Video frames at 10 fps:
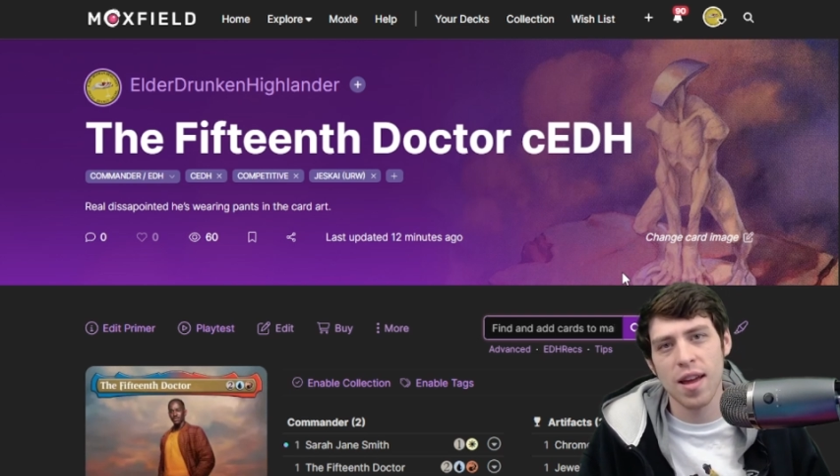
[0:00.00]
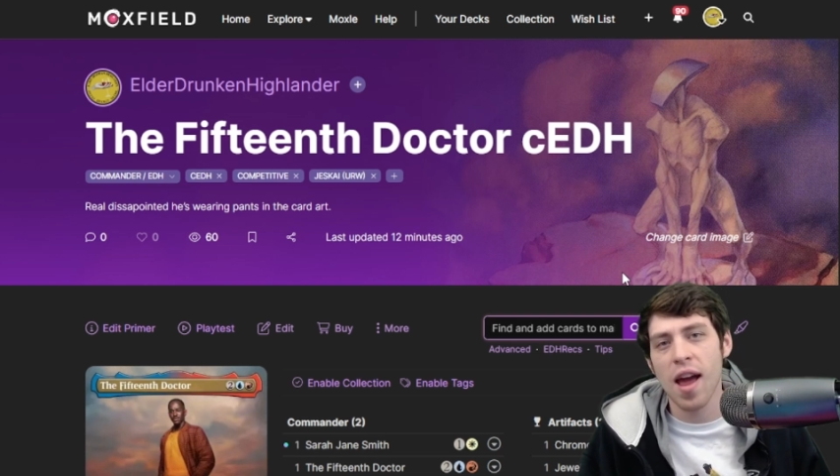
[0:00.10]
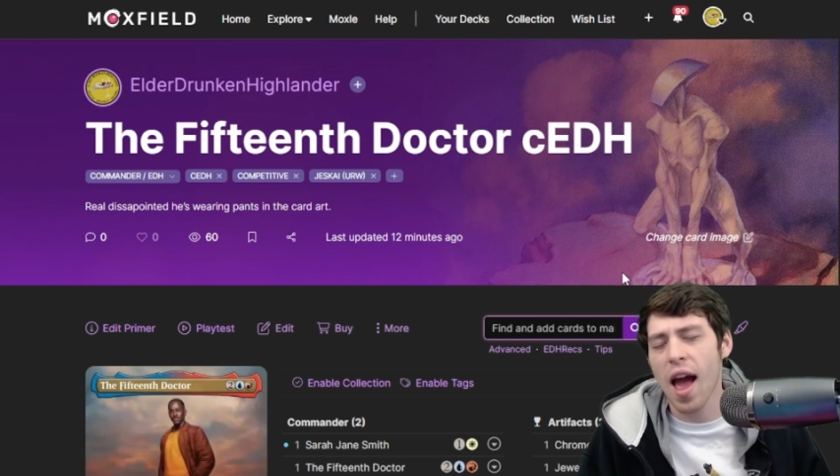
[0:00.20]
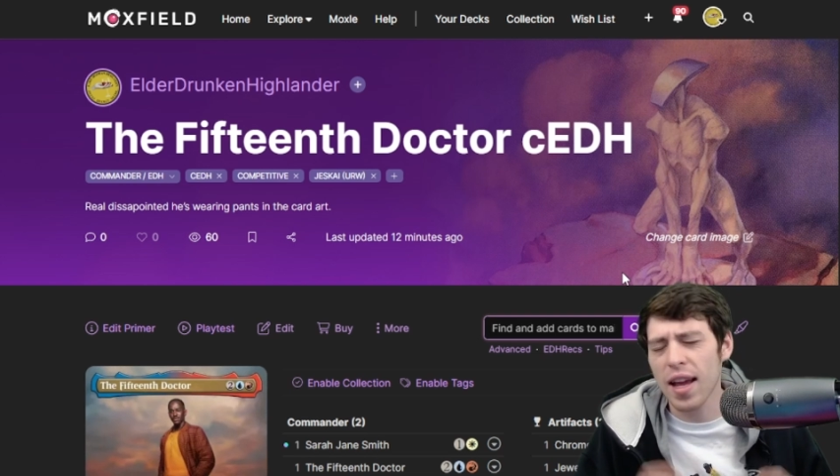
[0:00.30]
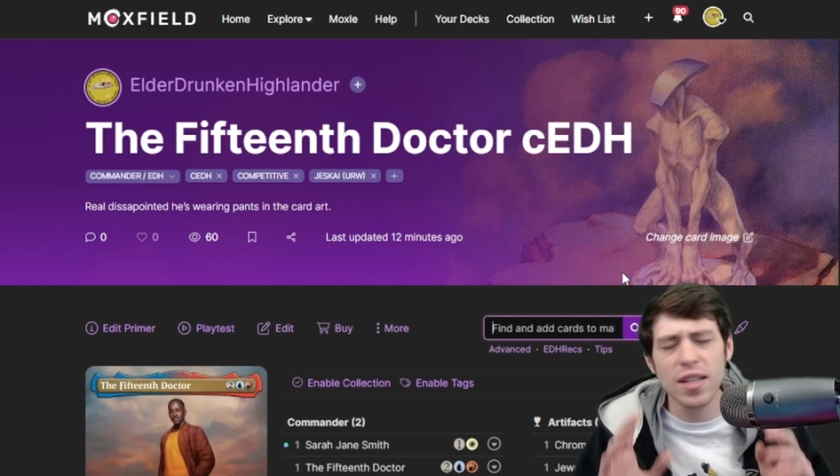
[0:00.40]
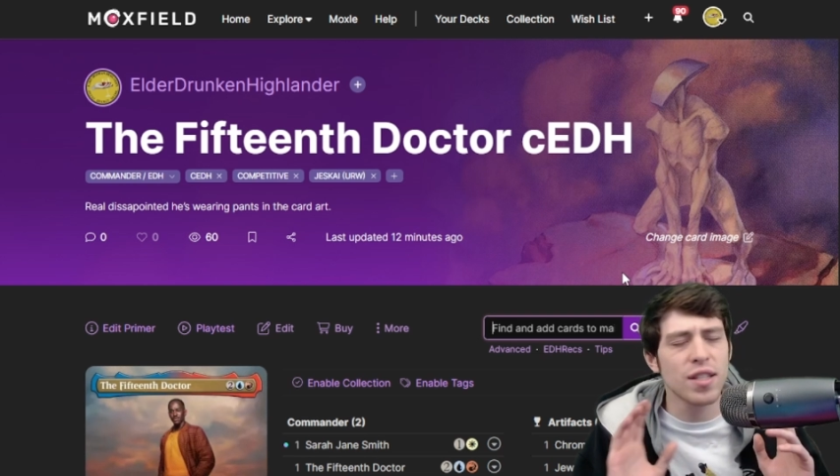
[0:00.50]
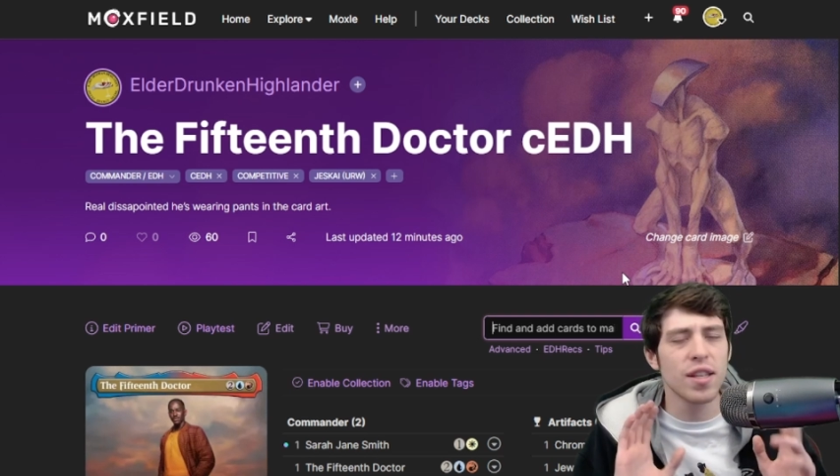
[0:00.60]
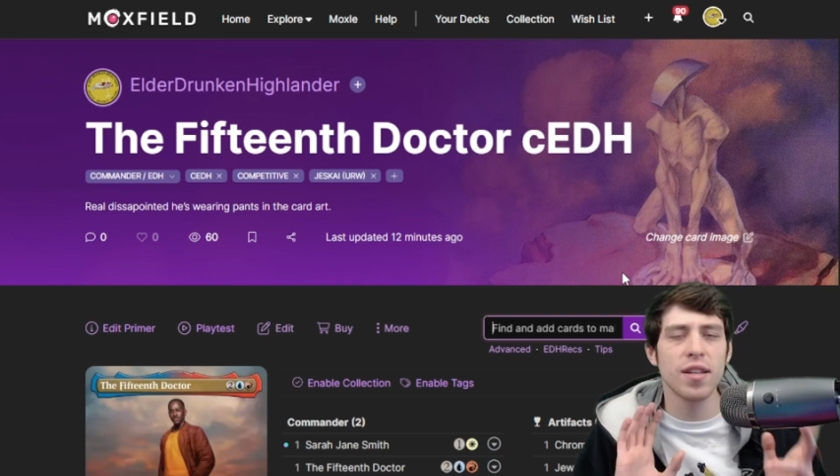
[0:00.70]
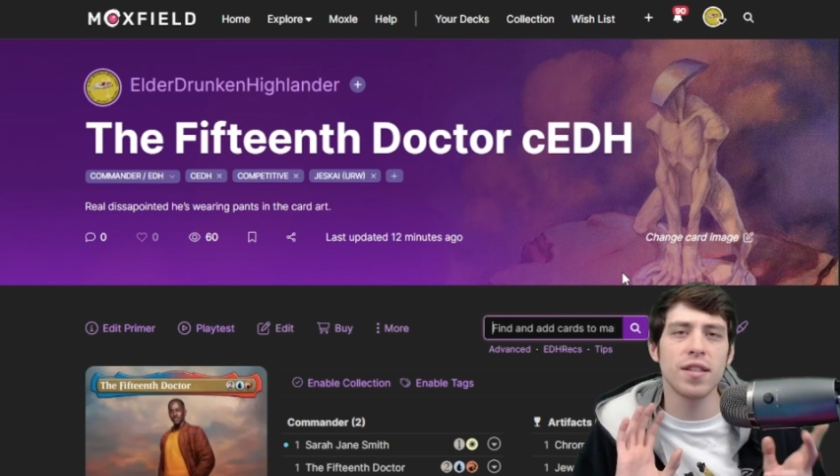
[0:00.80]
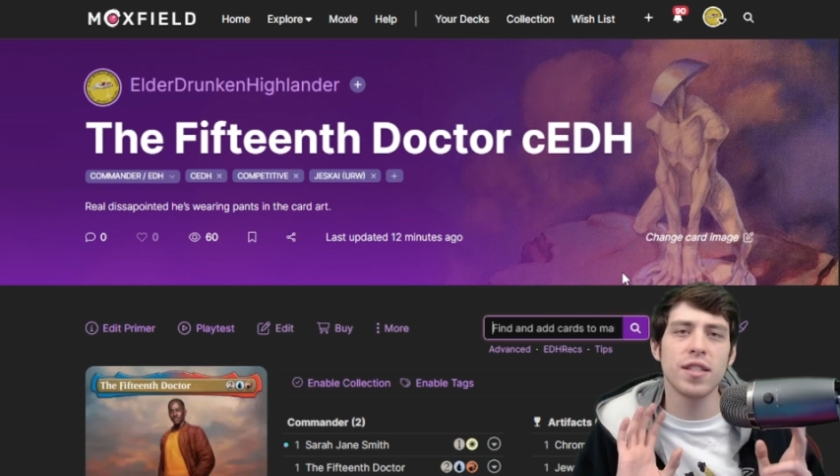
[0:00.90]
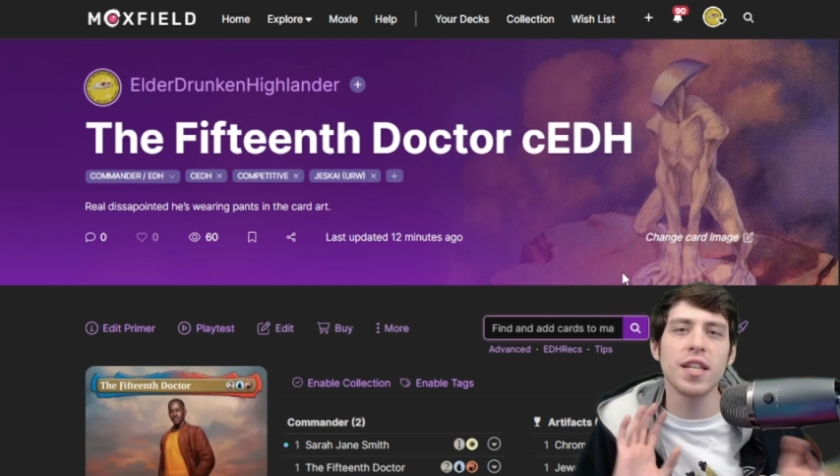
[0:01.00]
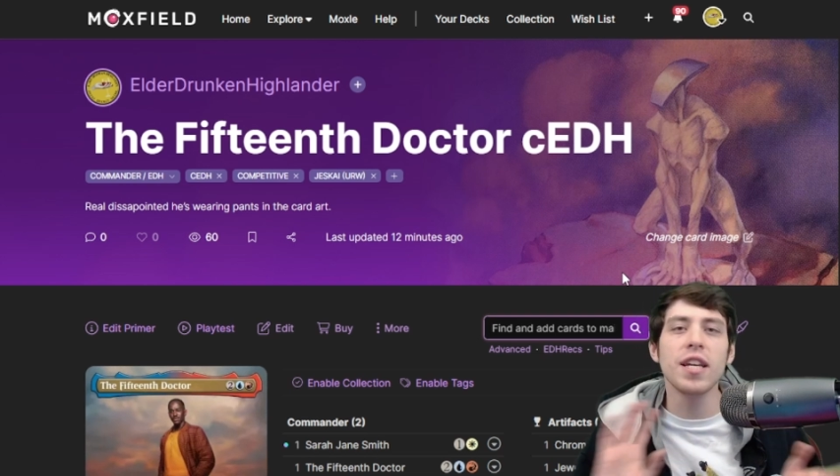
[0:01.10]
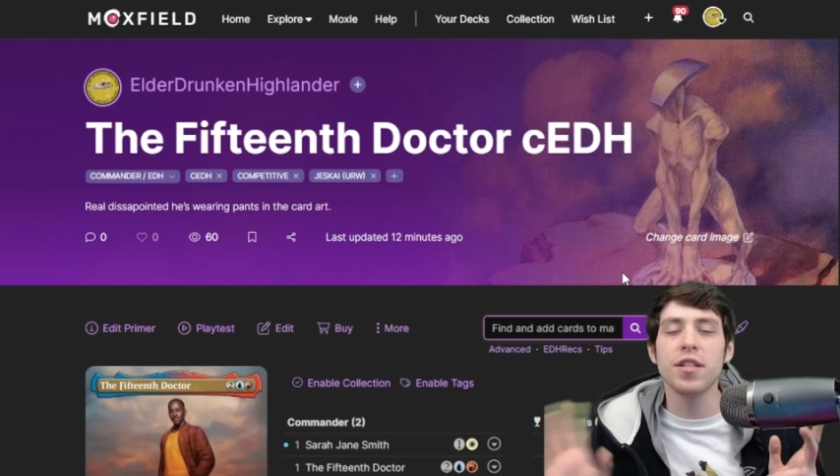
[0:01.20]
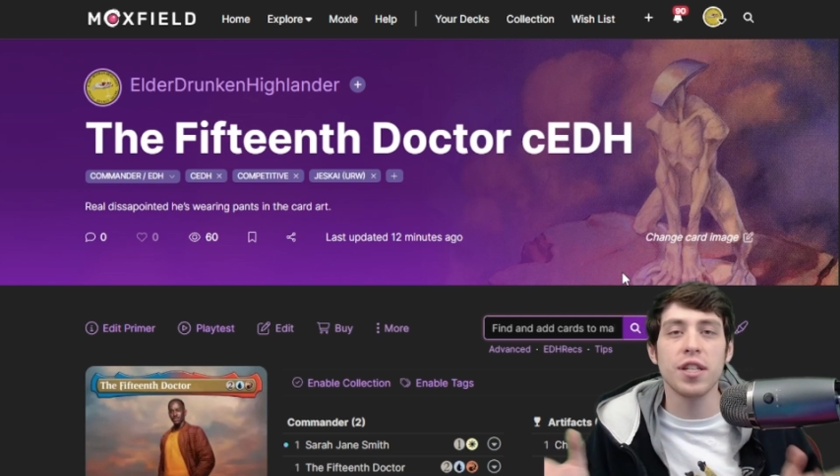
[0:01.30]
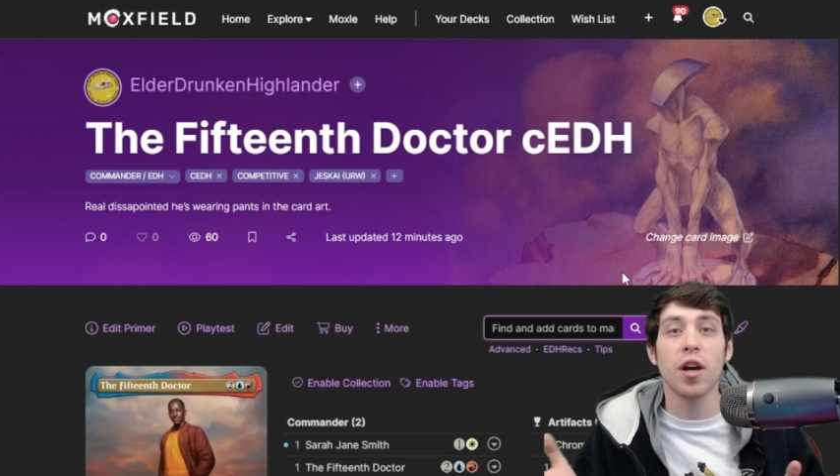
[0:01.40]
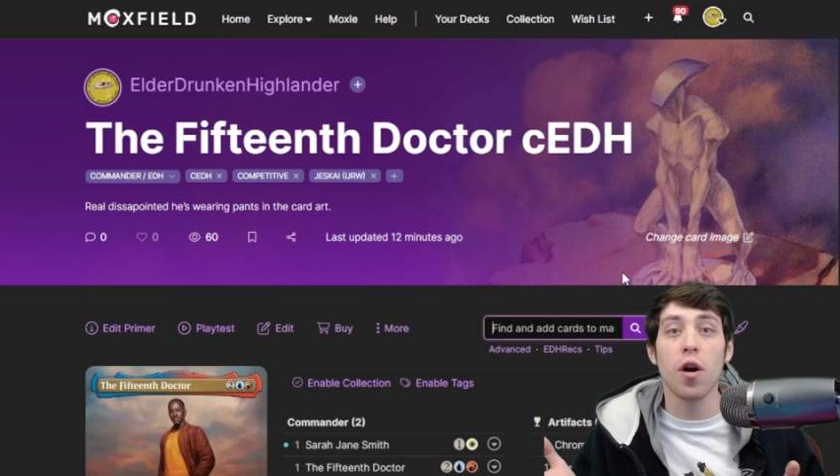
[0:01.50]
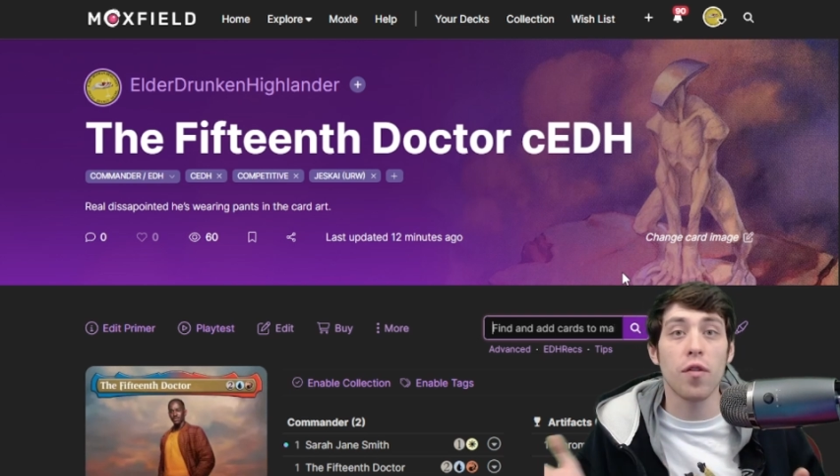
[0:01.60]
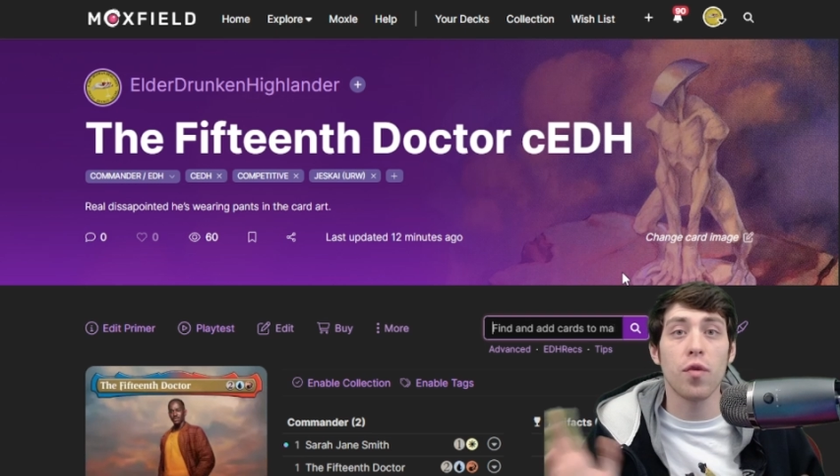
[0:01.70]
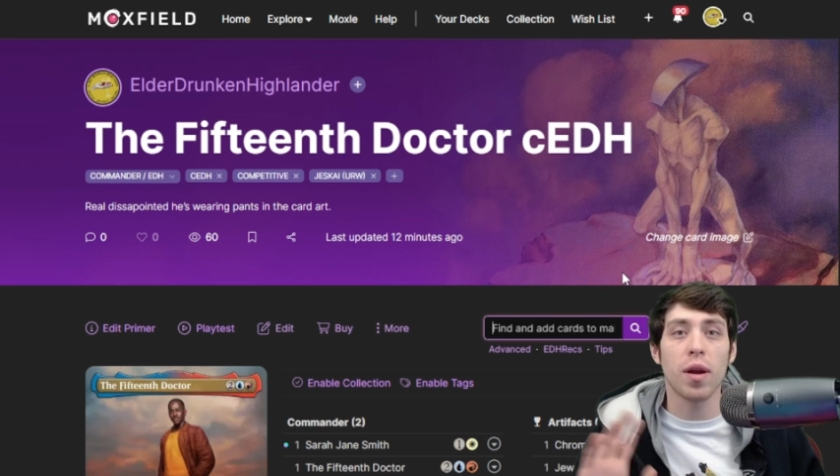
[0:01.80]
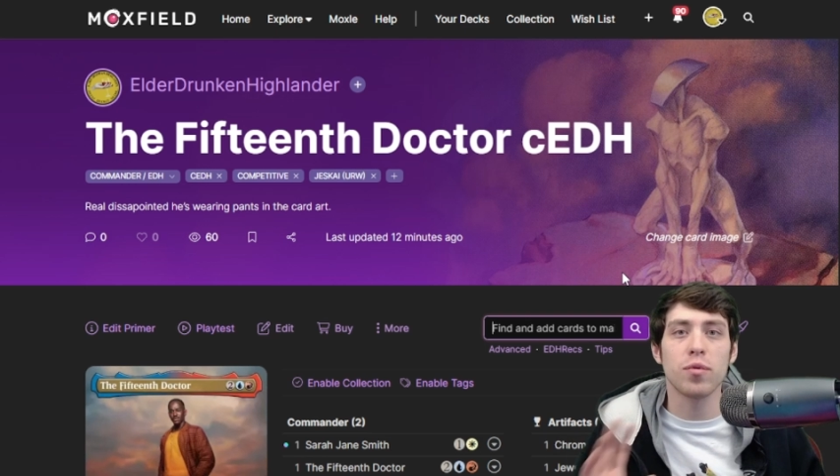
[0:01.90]
I guess the TLDR
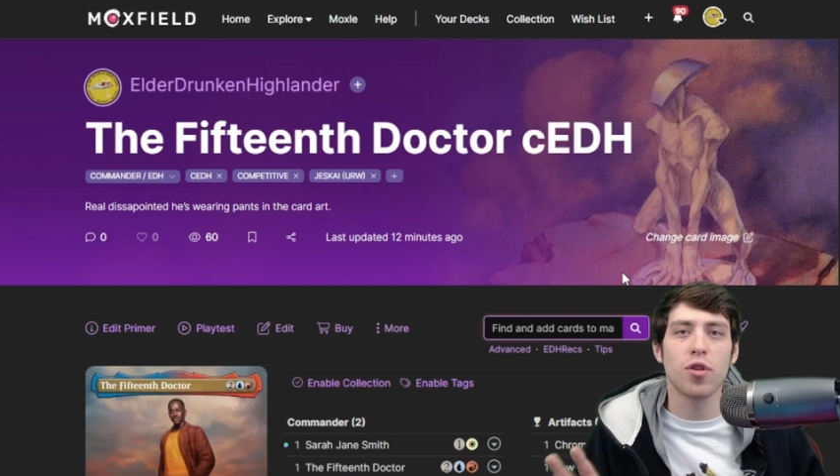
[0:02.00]
of what I'm